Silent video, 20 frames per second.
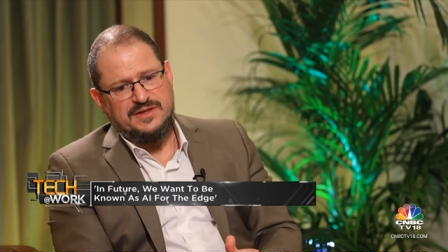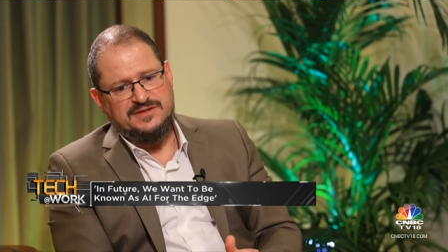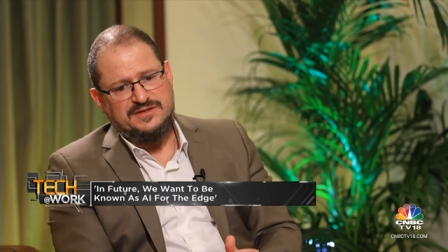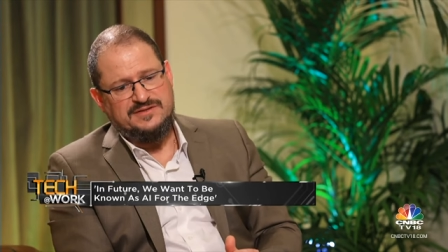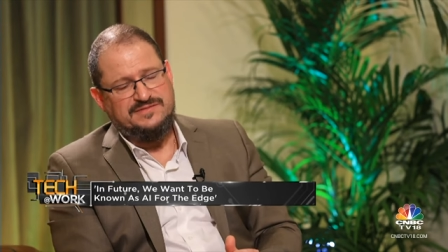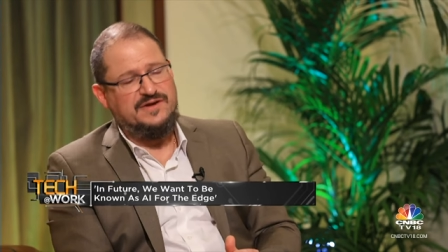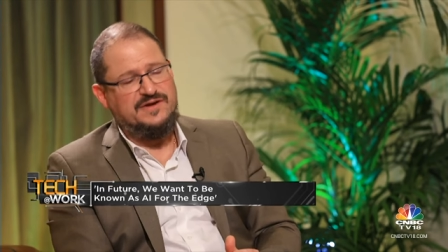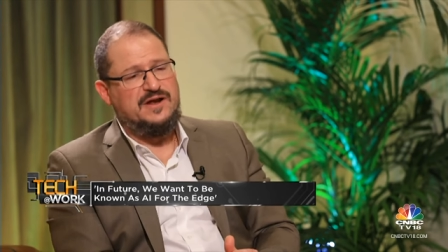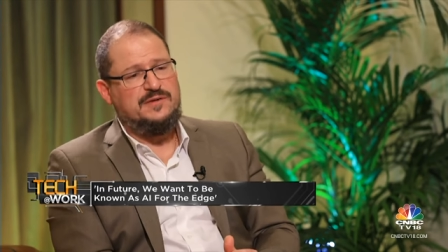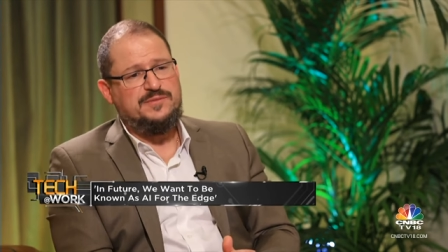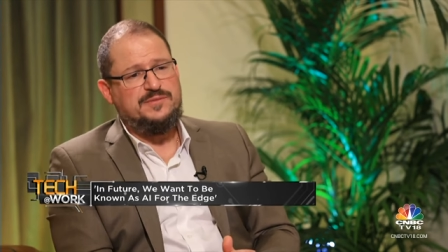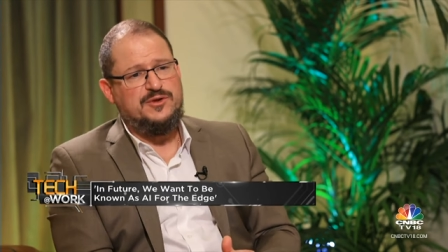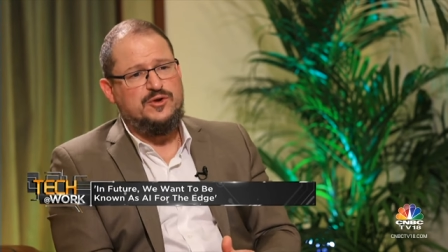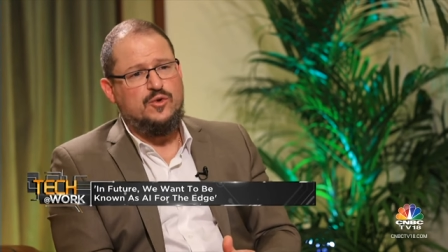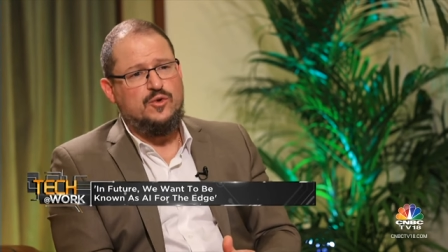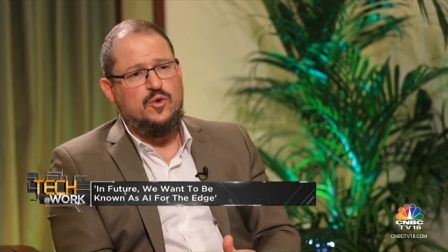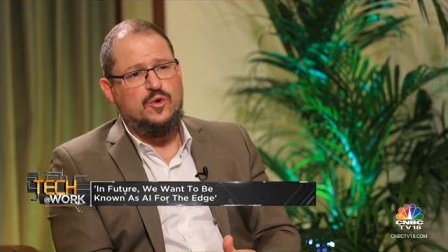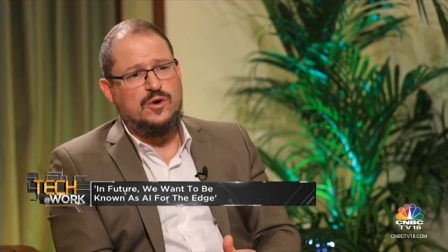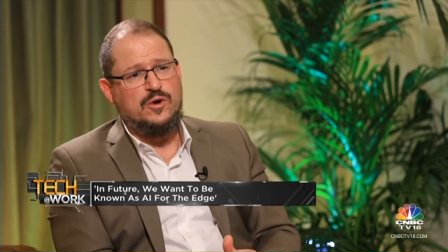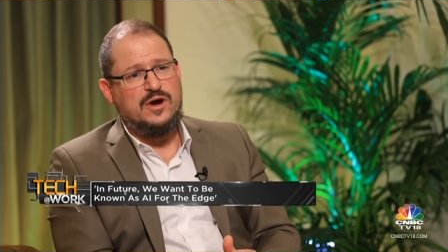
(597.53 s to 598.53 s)
develop new
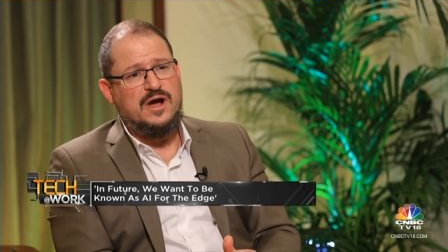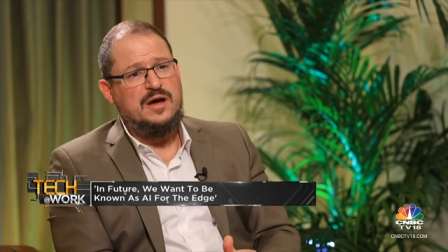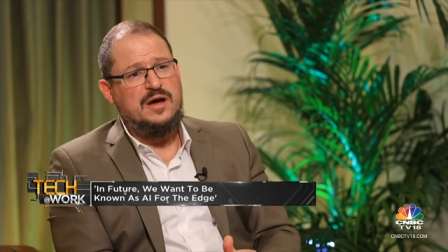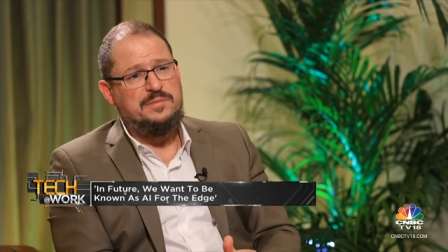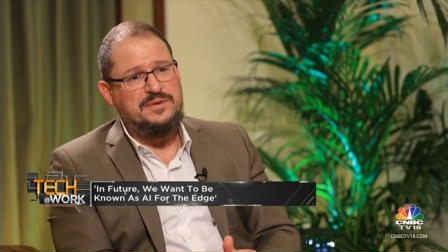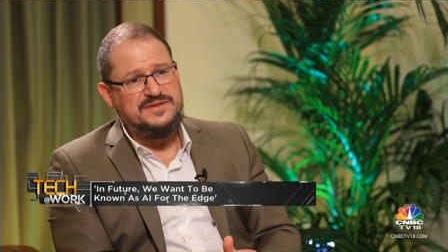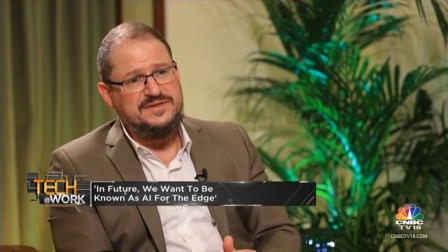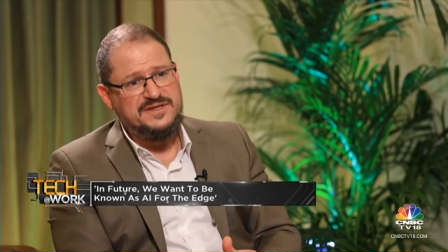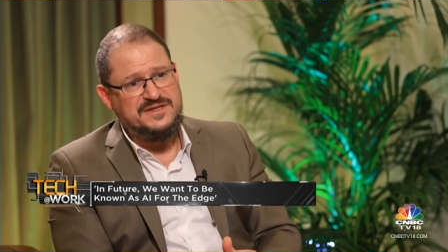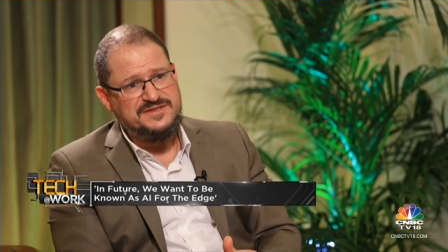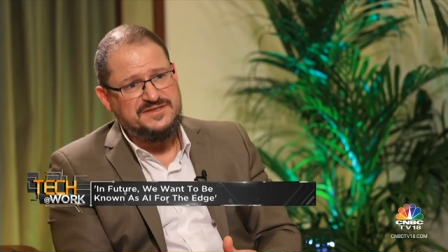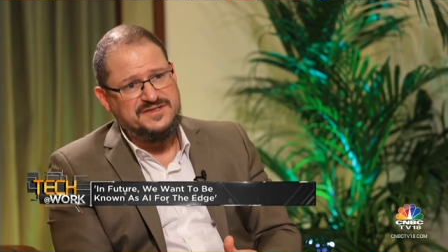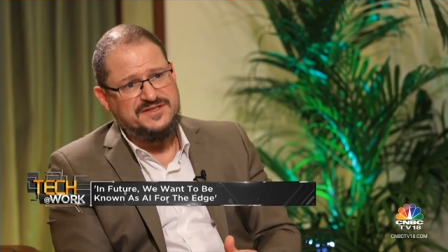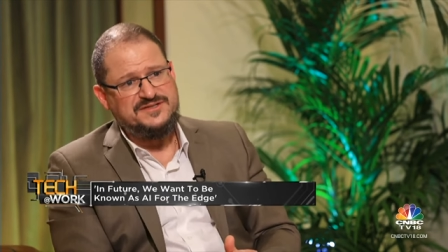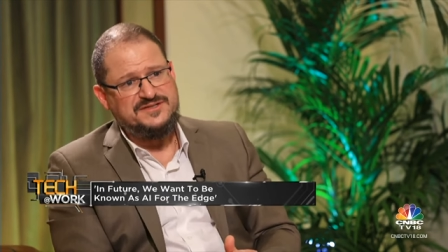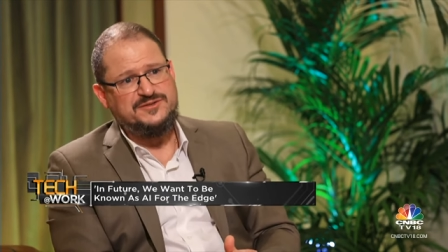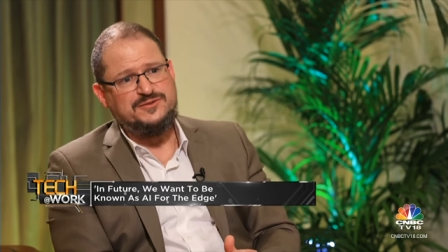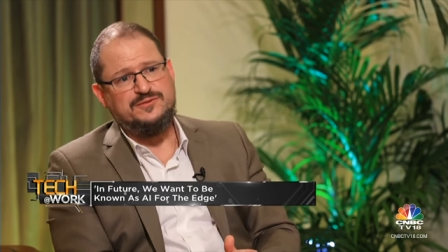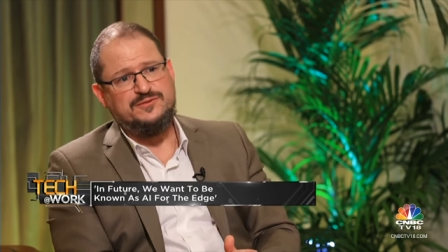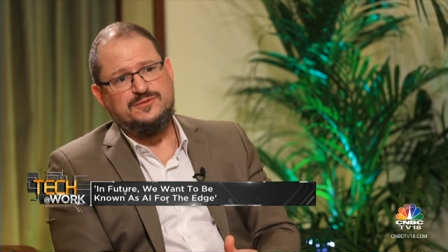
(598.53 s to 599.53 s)
core
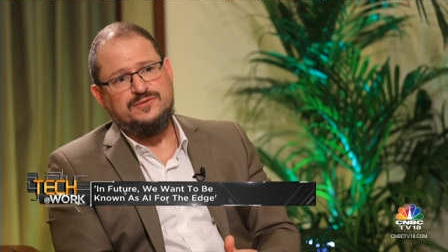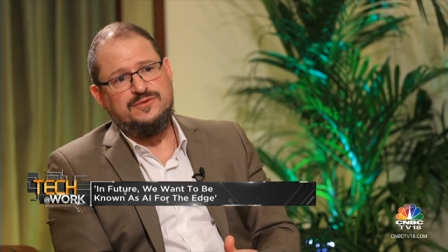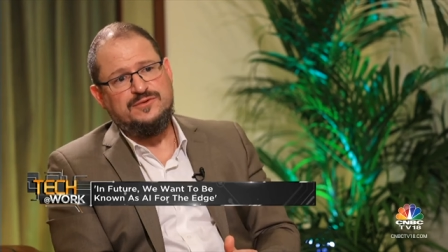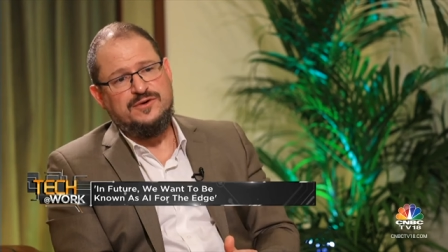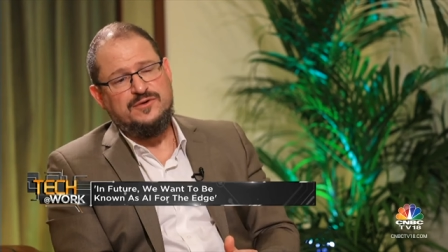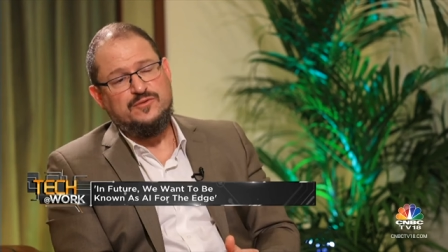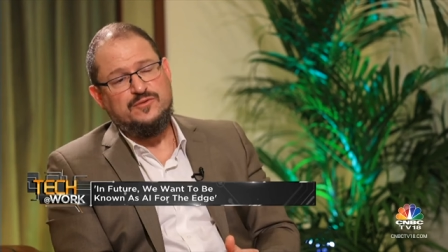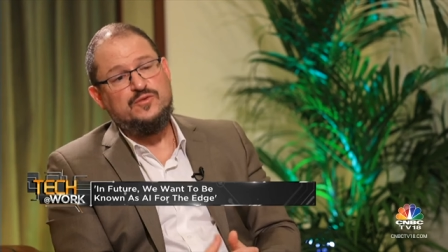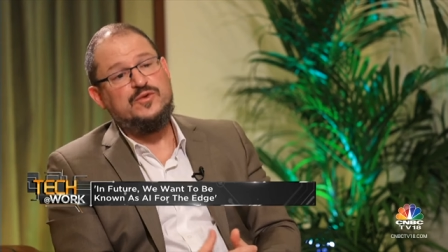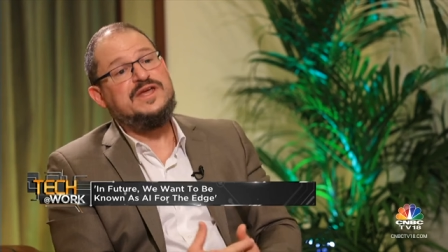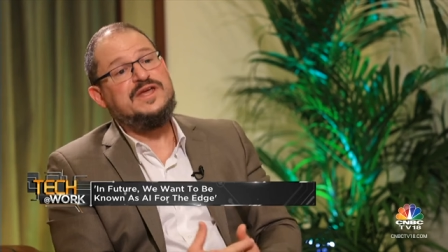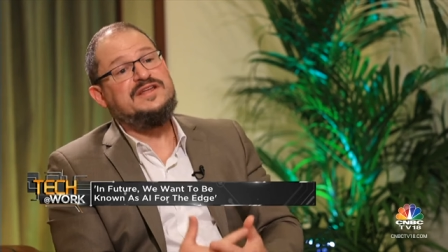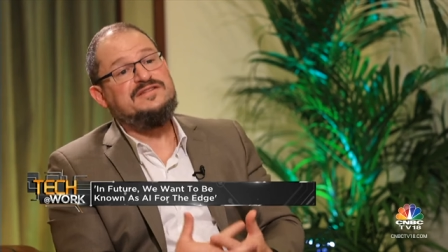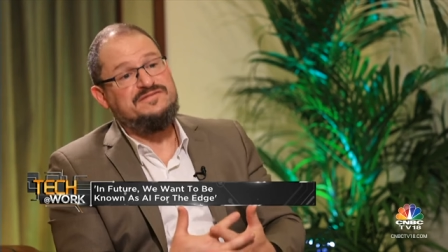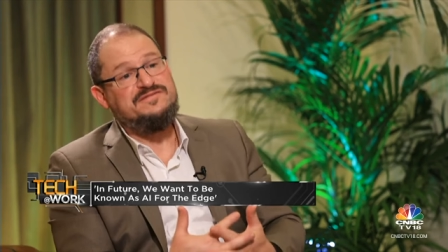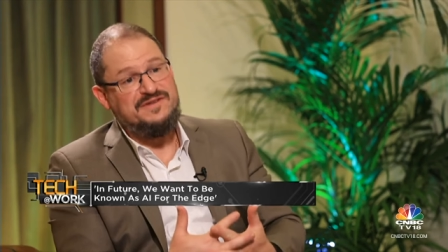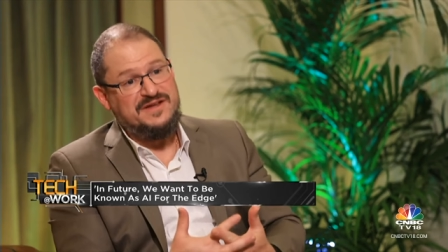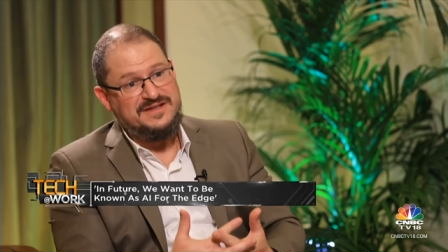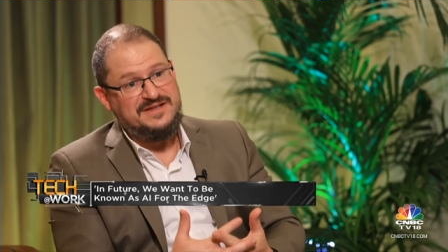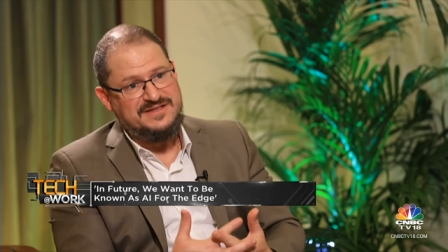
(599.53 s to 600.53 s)
competences to
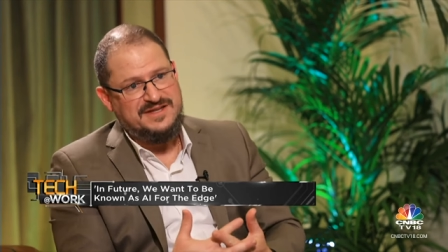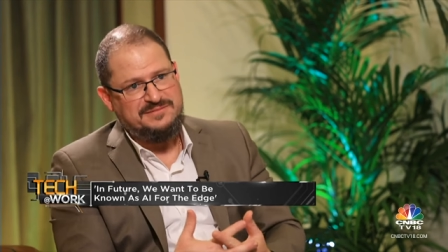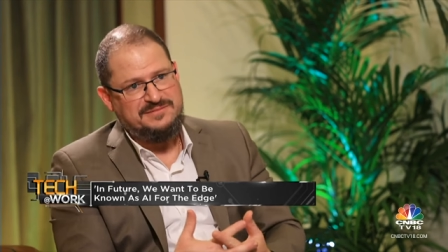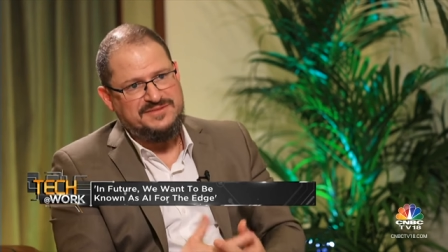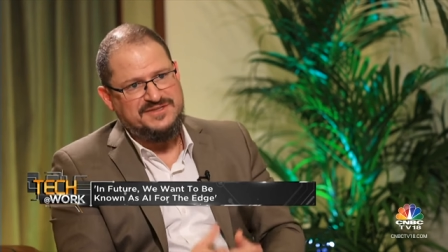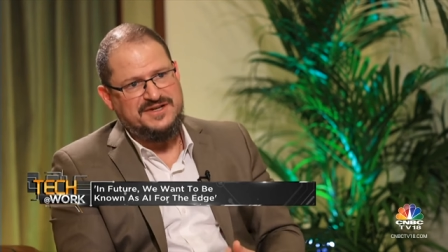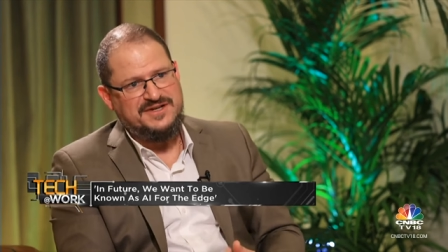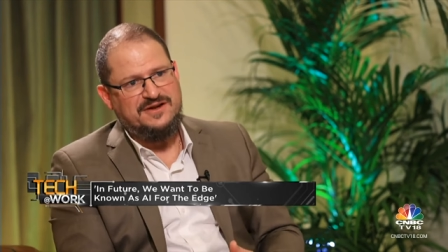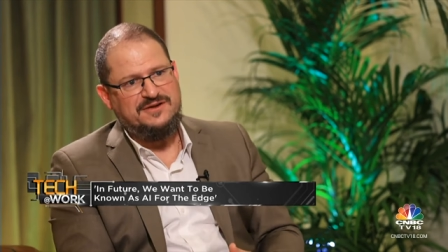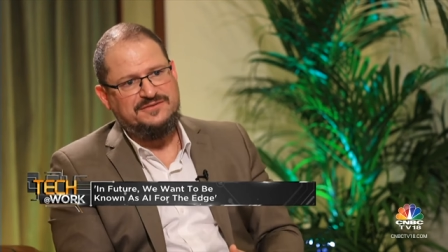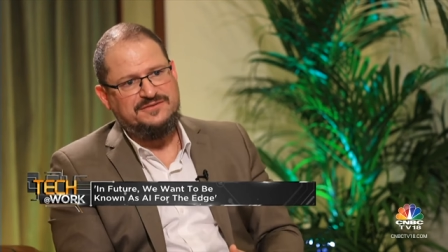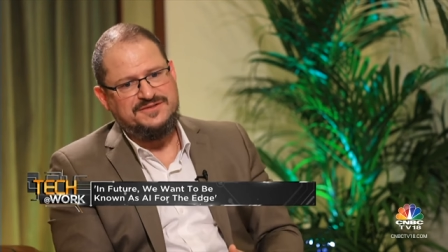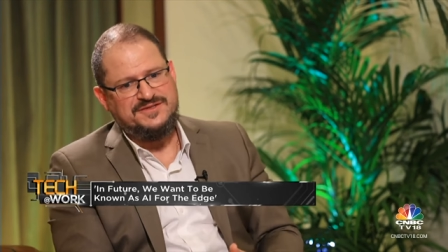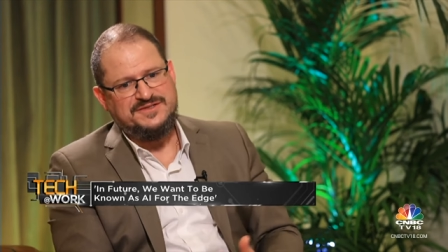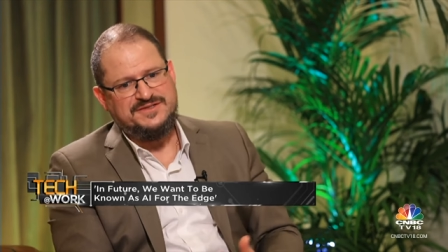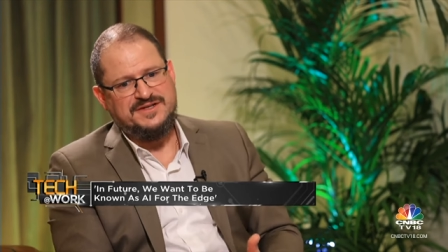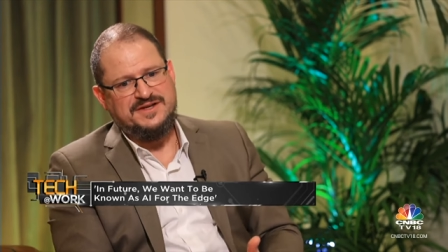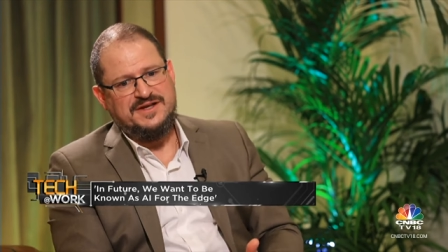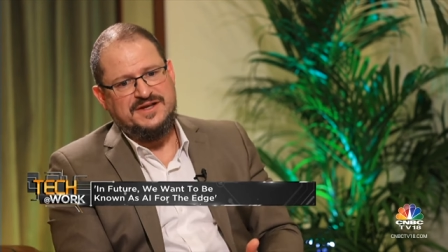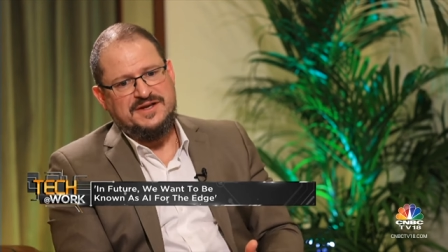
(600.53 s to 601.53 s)
reinvent
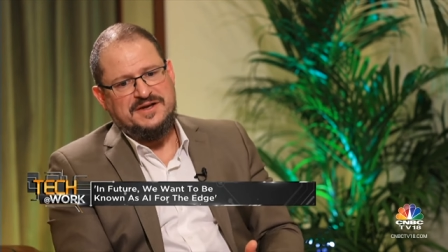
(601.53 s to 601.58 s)
themselves.